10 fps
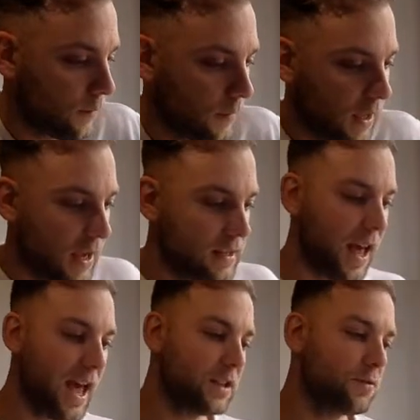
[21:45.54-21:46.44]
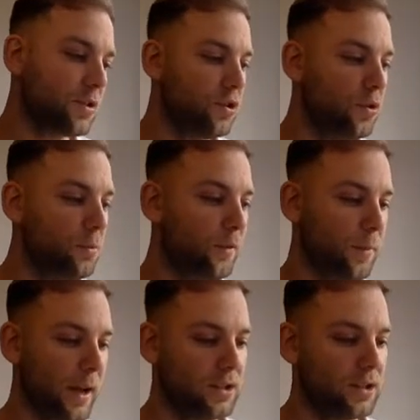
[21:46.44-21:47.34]
Okay, so X was the number of
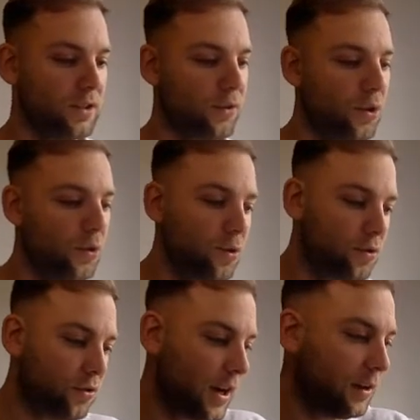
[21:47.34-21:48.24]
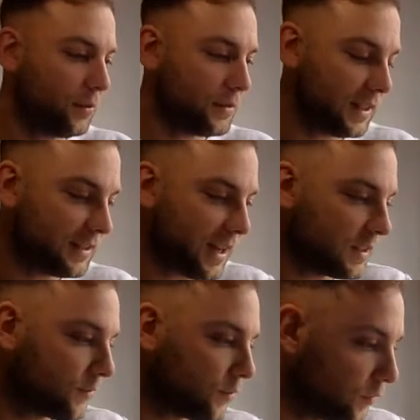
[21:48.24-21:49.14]
patients for who the trial was
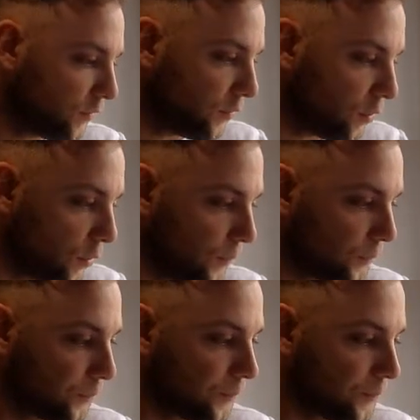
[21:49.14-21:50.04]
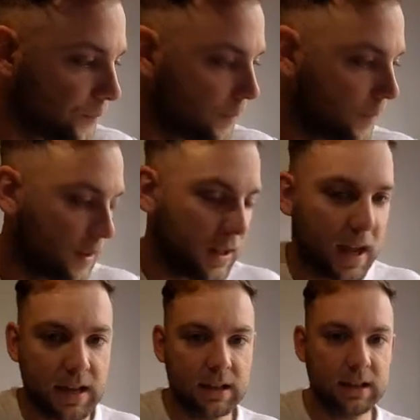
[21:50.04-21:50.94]
successful for.
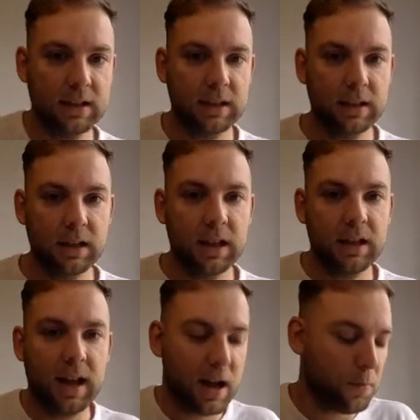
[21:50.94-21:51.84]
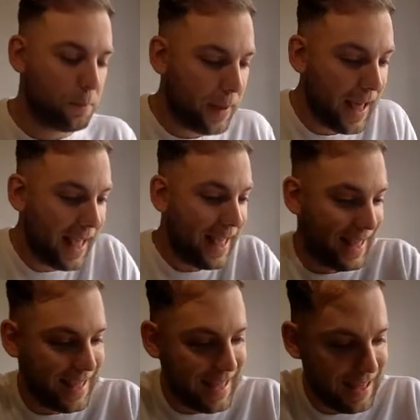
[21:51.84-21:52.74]
Okay, now
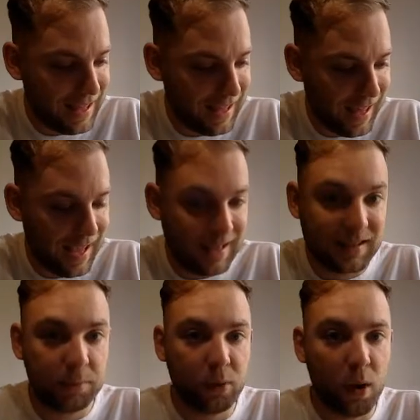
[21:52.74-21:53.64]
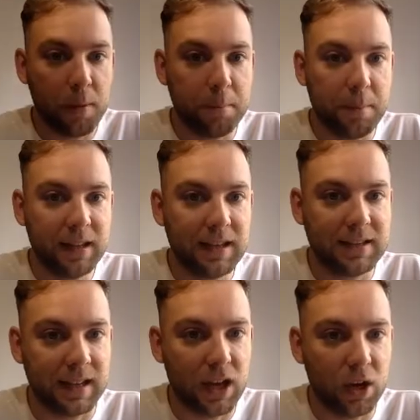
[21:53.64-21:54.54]
P is the
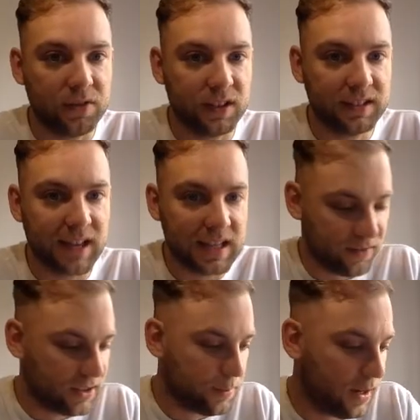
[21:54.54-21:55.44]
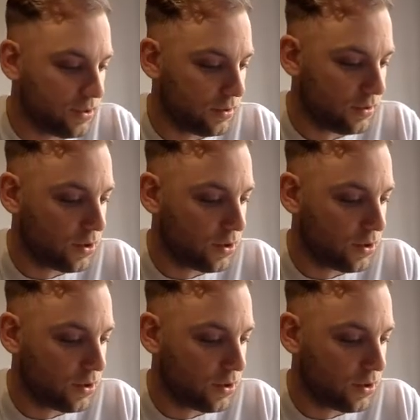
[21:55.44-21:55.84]
probability of success of each patient.